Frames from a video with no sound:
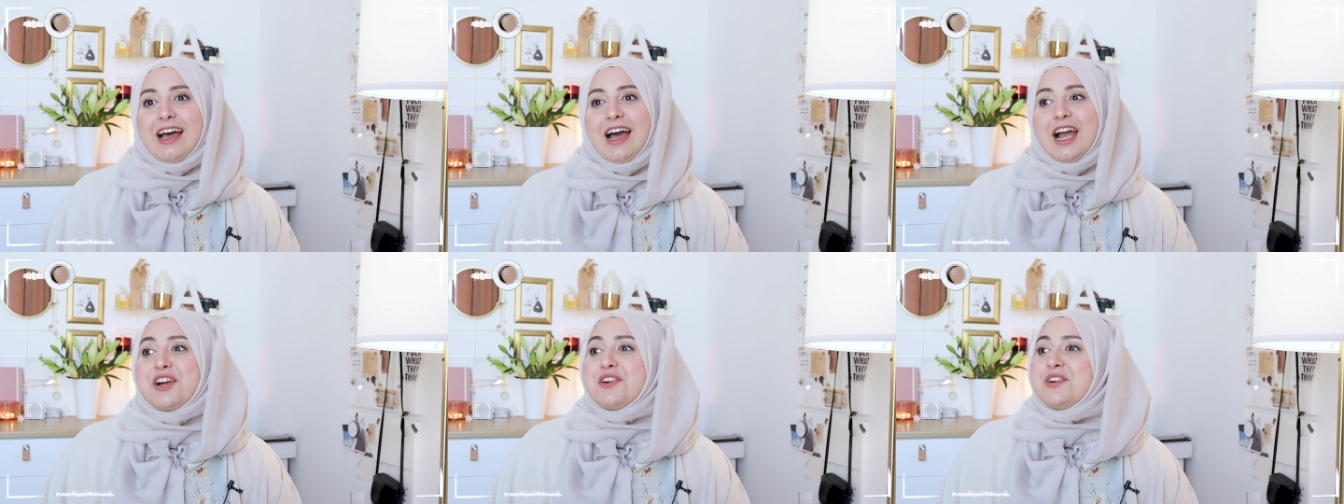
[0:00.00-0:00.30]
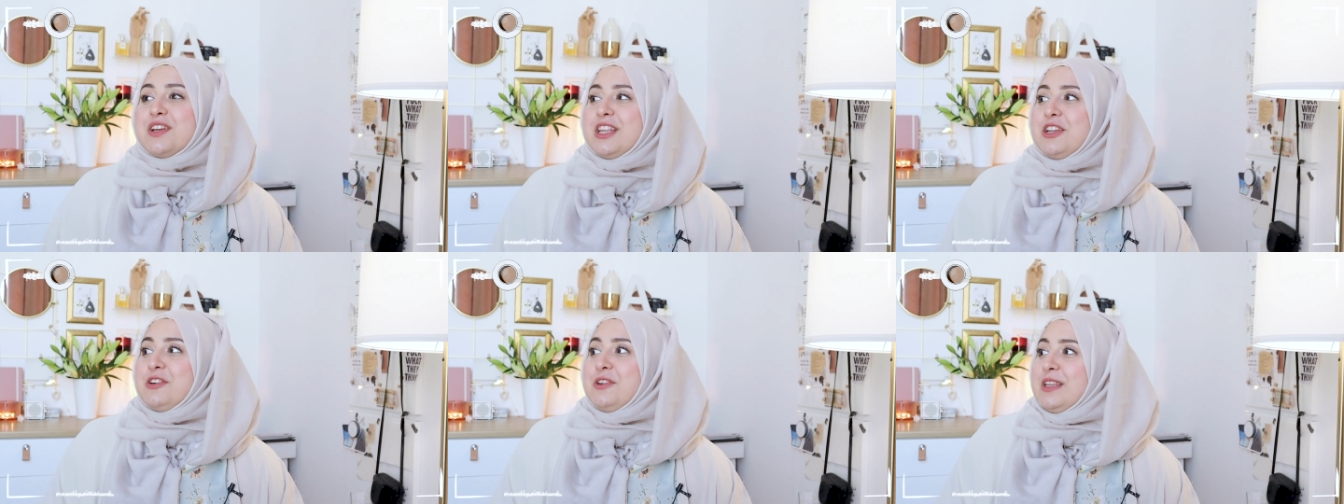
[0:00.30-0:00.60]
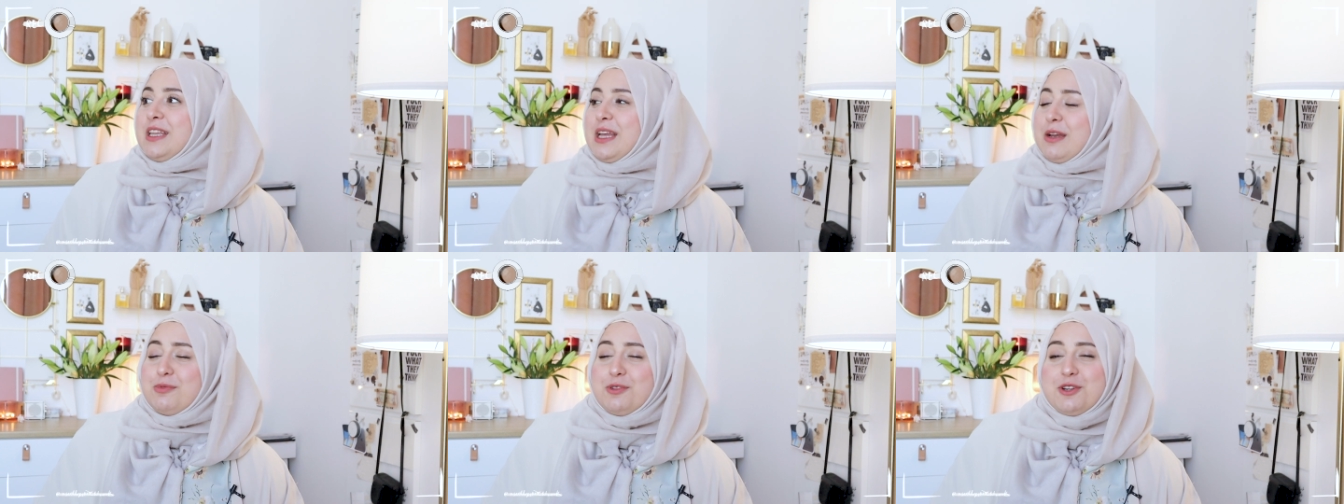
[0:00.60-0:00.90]
I
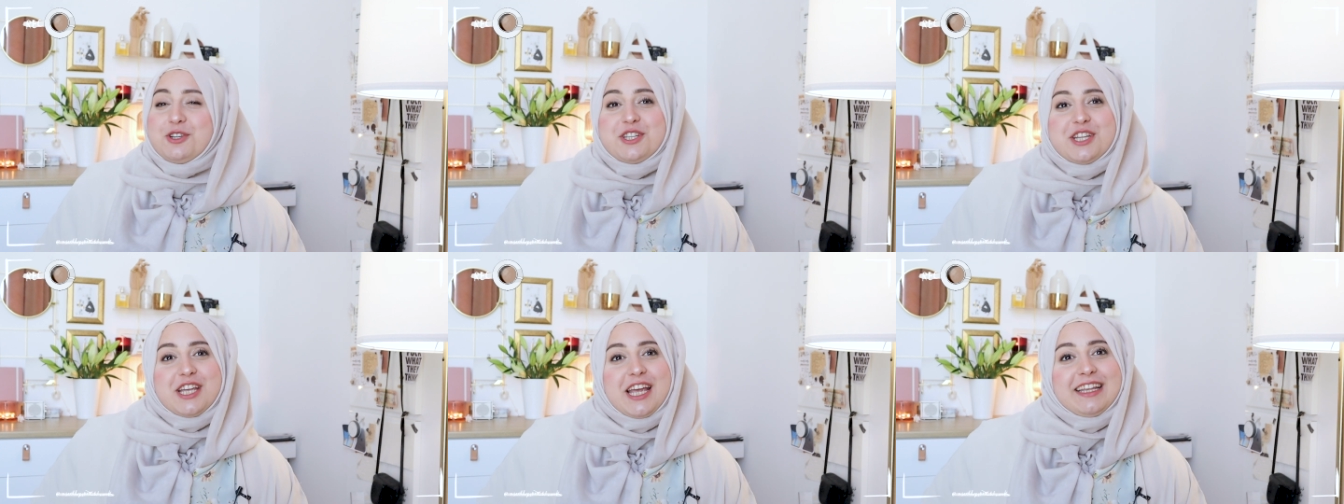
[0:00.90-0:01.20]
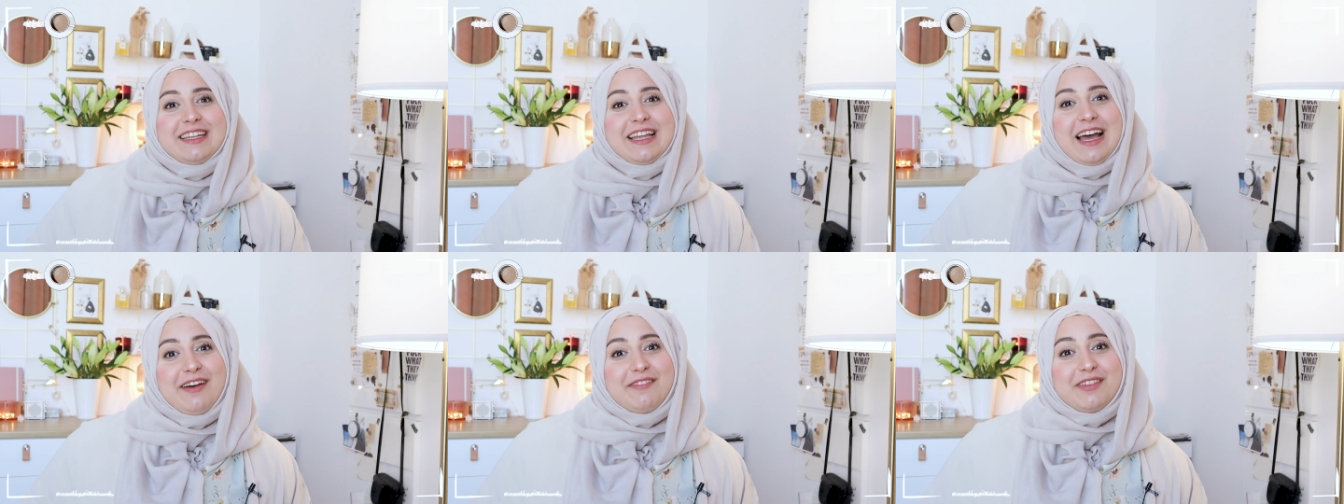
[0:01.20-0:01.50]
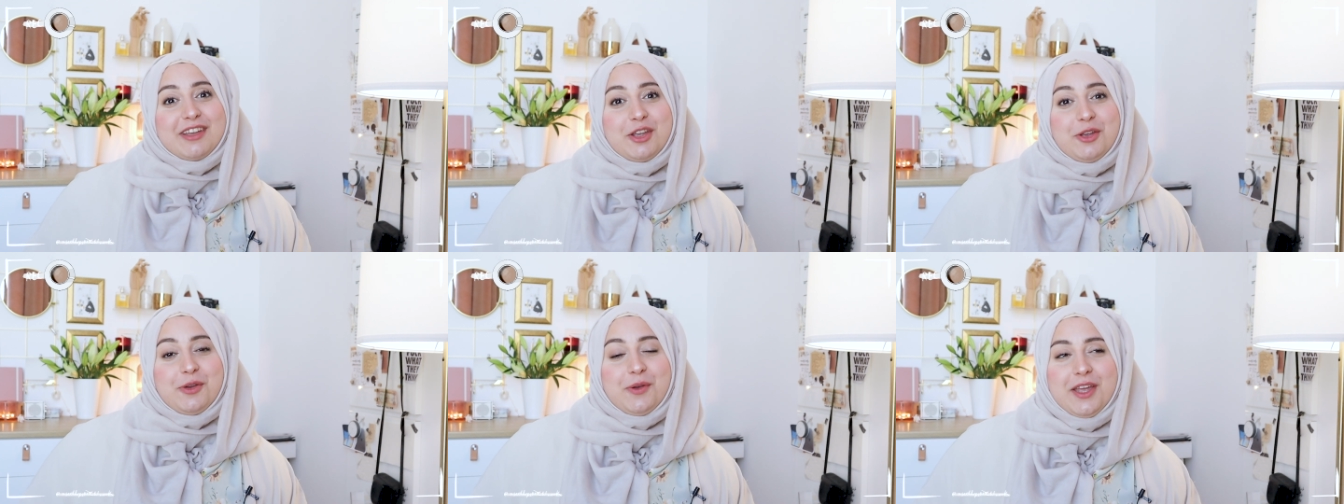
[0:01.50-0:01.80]
really appreciate
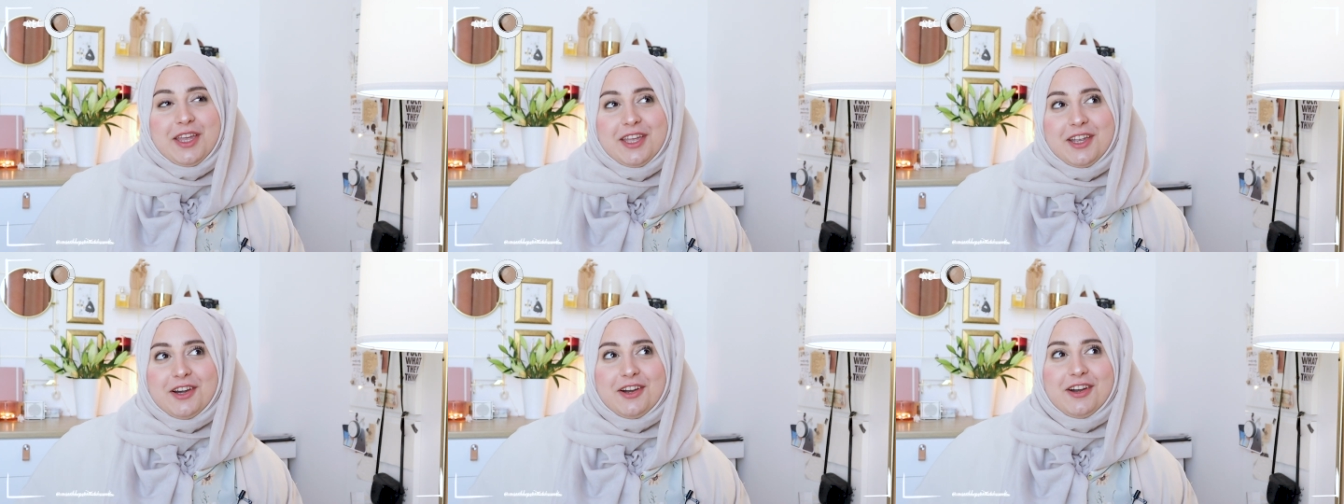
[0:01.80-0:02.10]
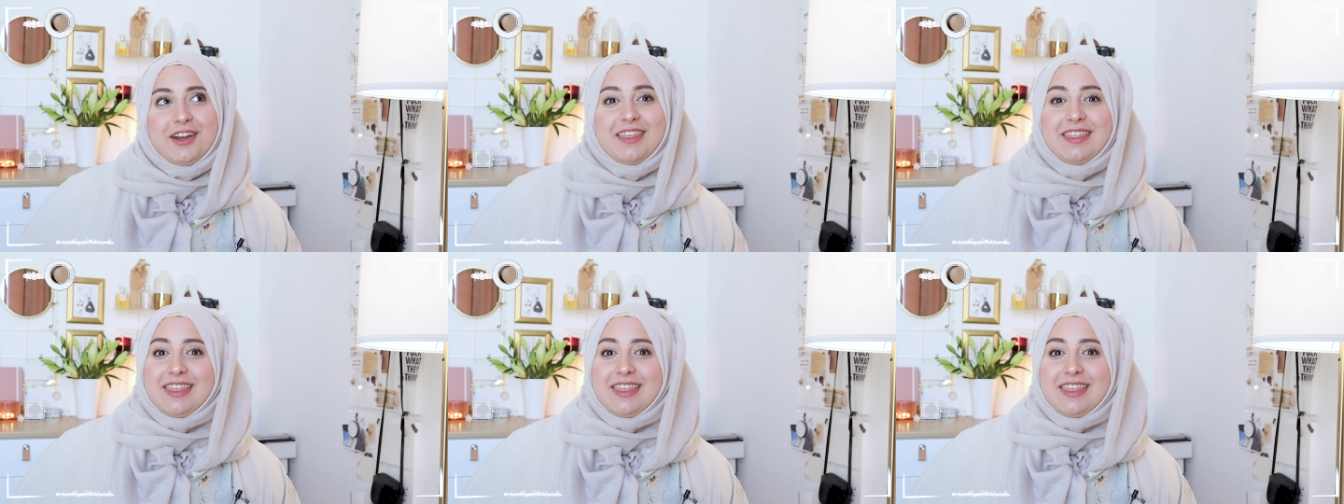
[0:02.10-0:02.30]
having you here.